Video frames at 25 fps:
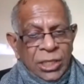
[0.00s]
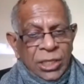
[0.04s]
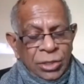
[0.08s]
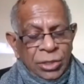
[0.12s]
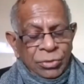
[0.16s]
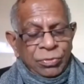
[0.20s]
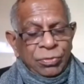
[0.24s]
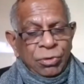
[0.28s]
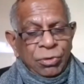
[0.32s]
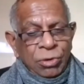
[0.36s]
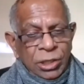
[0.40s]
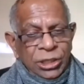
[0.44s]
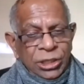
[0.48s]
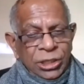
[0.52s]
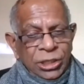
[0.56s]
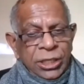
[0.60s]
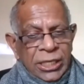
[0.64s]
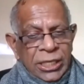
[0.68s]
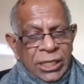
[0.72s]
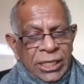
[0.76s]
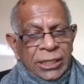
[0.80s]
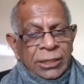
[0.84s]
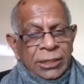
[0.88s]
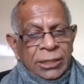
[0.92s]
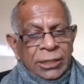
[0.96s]
Hussein
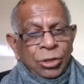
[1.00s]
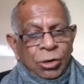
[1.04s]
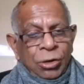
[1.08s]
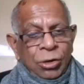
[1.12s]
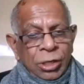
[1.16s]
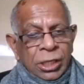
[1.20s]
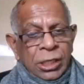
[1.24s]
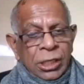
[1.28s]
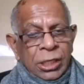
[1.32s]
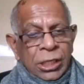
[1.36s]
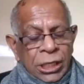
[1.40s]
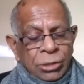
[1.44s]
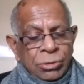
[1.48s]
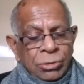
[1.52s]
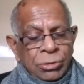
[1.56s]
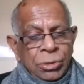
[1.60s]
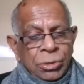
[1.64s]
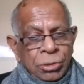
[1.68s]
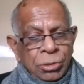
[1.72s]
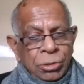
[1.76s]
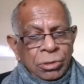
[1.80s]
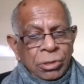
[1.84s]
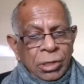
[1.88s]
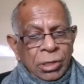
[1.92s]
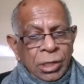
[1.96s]
foolishly thought he
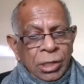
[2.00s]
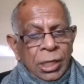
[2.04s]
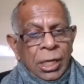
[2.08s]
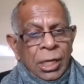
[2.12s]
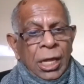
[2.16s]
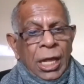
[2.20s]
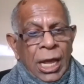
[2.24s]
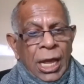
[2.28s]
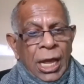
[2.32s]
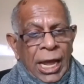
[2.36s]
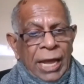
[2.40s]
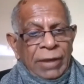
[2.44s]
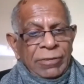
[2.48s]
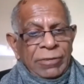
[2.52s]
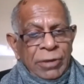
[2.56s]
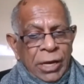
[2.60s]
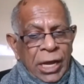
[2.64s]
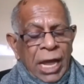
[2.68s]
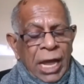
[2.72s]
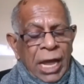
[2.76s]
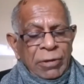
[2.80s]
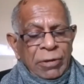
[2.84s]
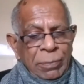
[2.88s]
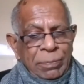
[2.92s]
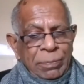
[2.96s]
could have
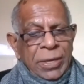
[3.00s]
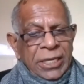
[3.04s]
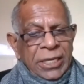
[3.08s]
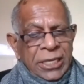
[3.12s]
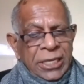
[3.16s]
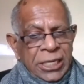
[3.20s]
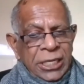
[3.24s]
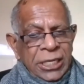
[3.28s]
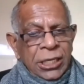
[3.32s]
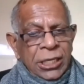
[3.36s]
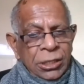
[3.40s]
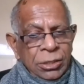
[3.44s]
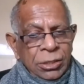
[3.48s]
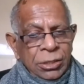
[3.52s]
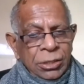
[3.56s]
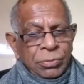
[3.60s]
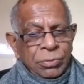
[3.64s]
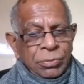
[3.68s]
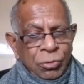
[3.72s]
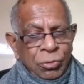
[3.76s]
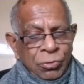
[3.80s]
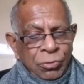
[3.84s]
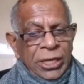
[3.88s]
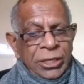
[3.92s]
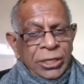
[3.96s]
a picnic in
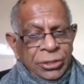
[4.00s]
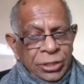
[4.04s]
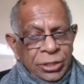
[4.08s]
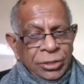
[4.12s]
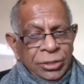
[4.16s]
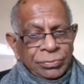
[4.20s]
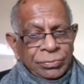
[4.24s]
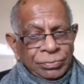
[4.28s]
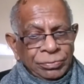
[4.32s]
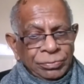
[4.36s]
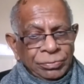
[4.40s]
Kuwait.